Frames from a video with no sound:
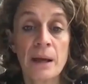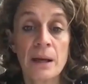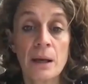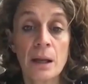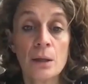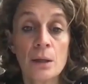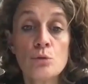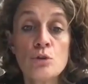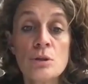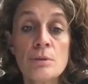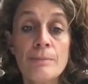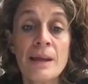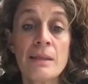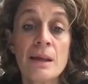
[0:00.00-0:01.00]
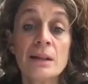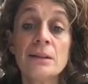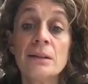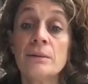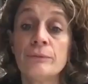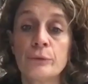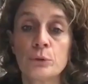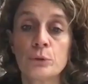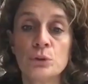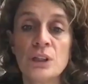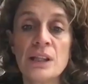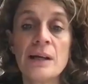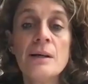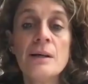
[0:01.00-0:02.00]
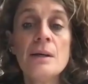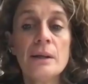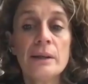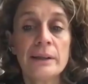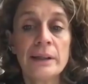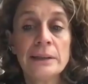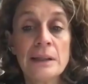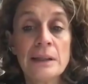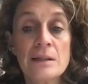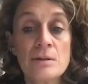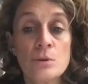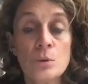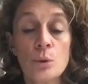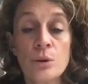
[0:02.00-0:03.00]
Family reunification, with special care for